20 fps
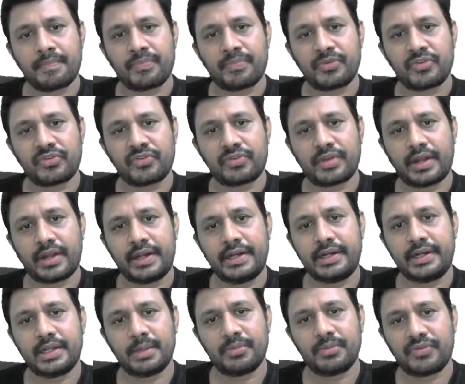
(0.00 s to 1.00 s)
sine
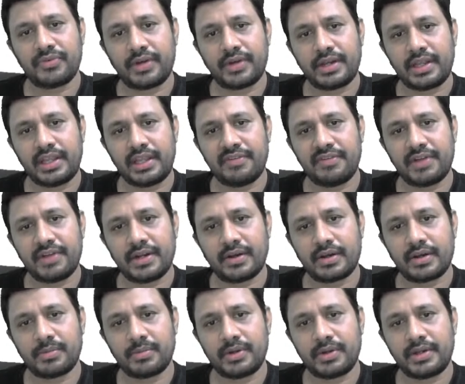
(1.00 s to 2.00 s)
terms for even
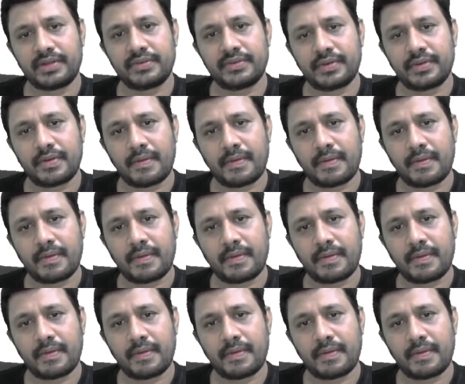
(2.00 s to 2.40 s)
harmonics.